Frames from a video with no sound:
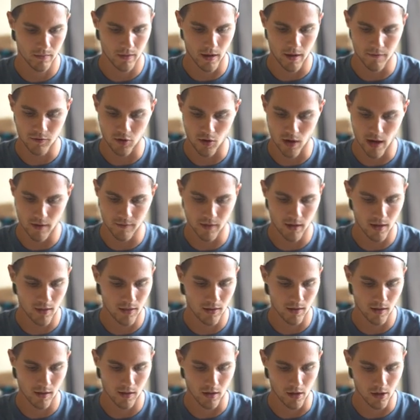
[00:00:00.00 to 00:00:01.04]
if you have
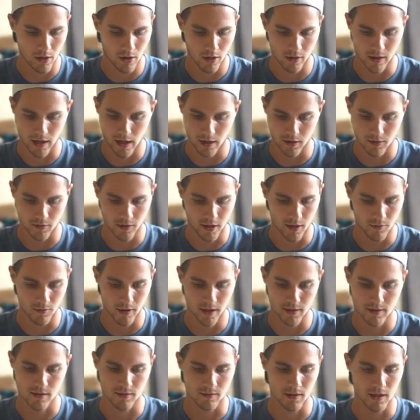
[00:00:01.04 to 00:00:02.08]
anything here, calculated
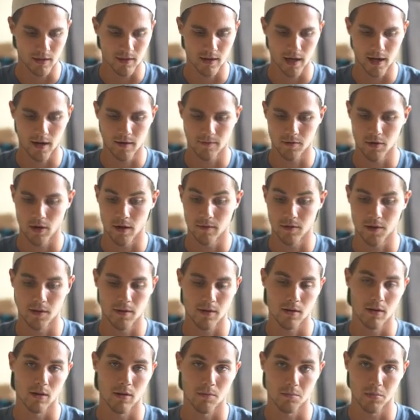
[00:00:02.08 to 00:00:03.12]
rates, delete that. If you have
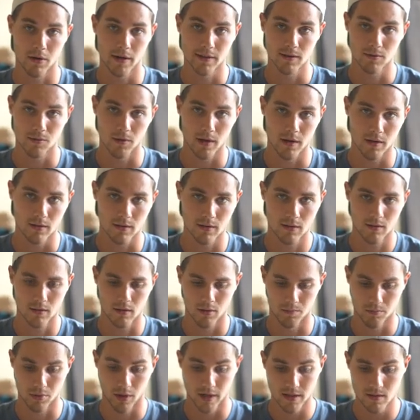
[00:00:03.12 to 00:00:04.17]
anything on the price weight
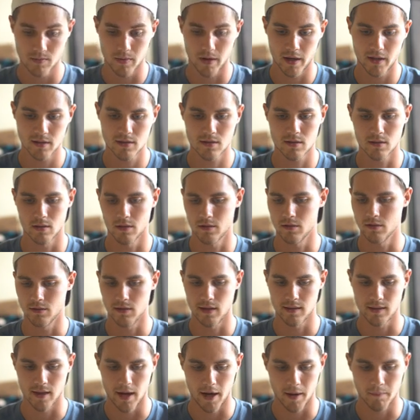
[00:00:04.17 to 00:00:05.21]
or price based,
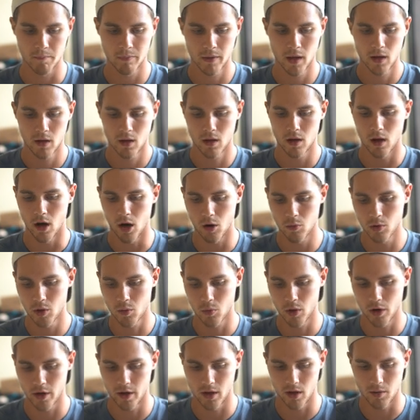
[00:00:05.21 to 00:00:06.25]
delete that. All we're
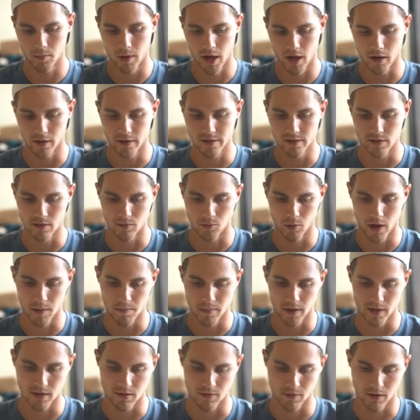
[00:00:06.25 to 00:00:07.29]
worrying about is the weight
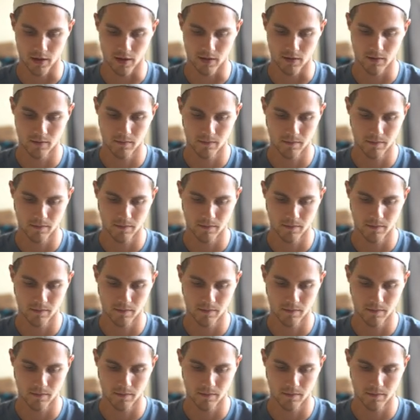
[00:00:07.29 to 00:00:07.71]
based rate.